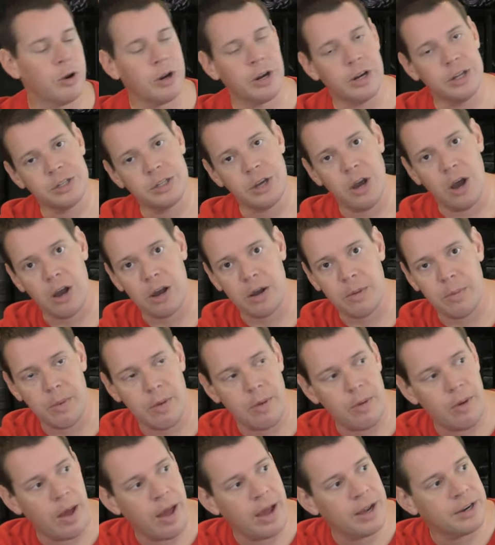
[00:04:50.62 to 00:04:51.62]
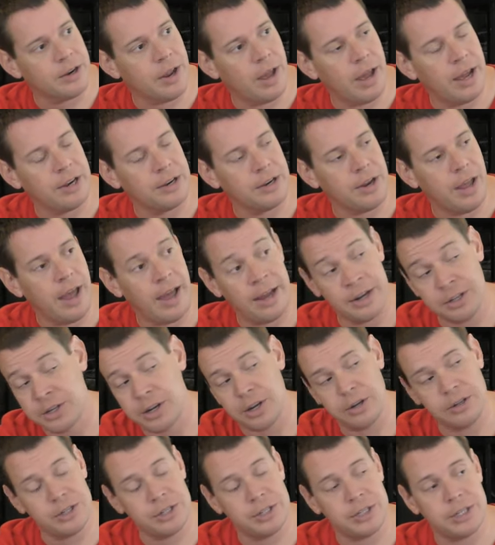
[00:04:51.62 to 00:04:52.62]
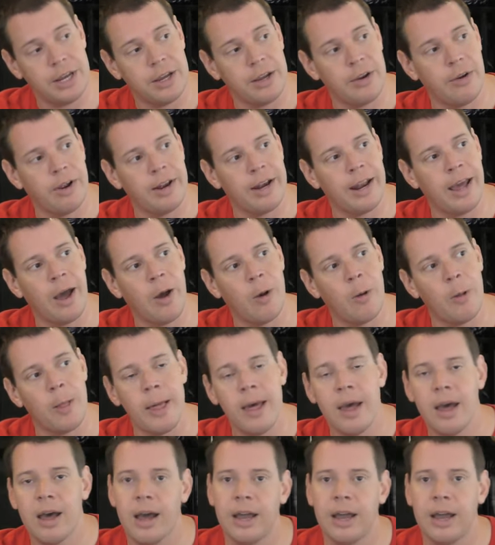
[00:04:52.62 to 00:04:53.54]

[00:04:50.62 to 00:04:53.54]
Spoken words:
we're going to talk about, actually, I'll just tell you right now,